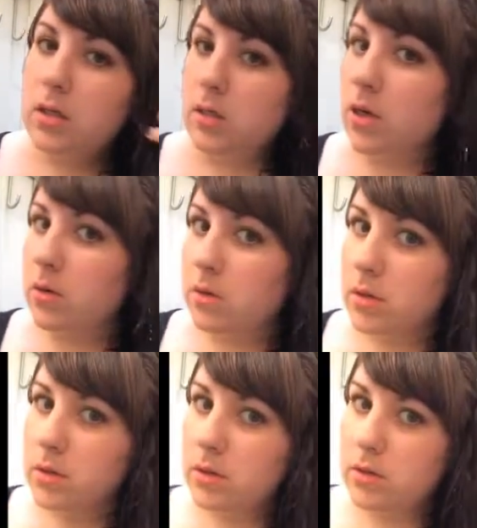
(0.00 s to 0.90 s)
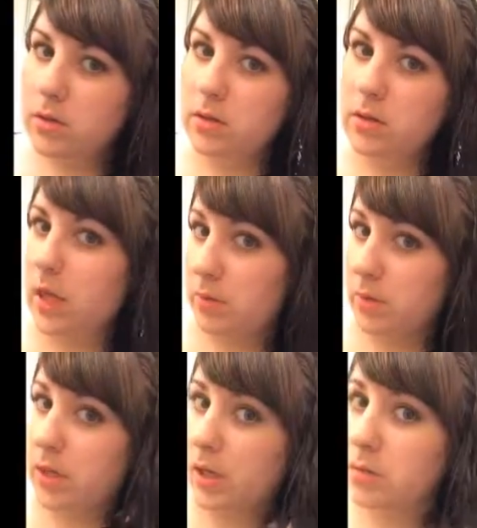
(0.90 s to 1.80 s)
So, yeah,
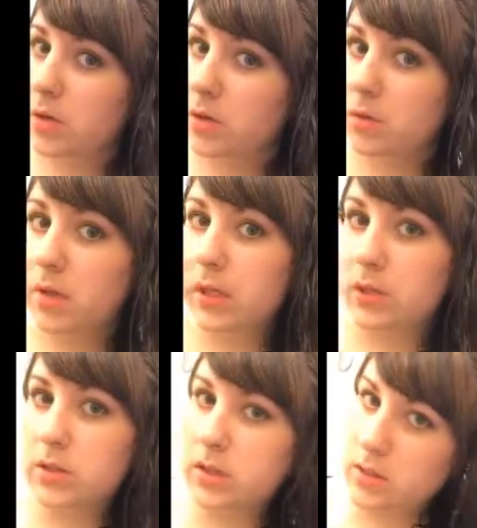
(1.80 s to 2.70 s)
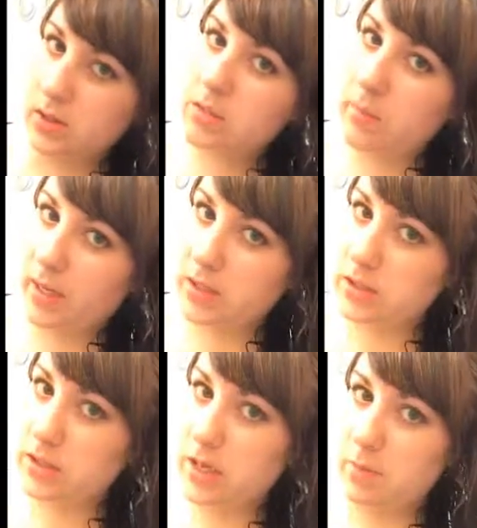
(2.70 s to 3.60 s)
with cutting my own layers, it's
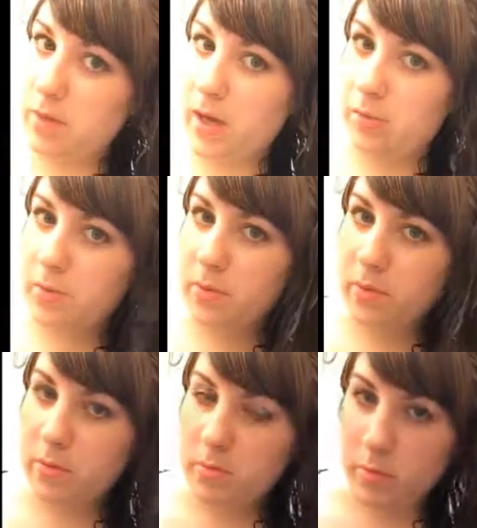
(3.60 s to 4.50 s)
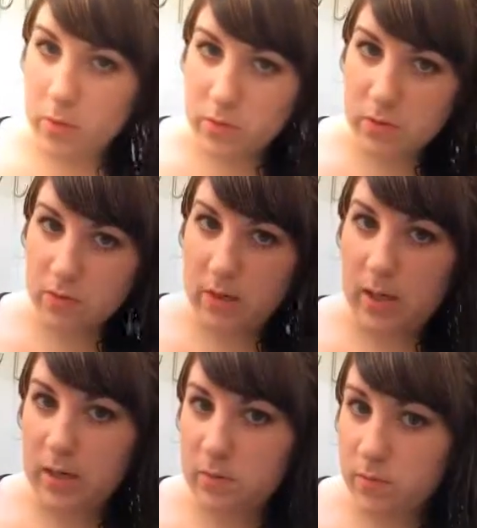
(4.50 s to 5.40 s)
managed to keep up most of
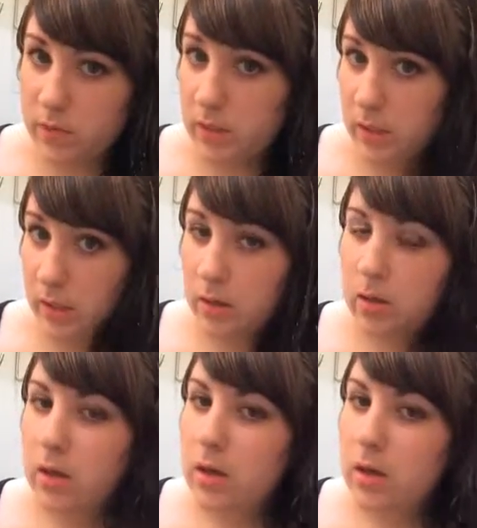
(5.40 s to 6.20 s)
that feeling.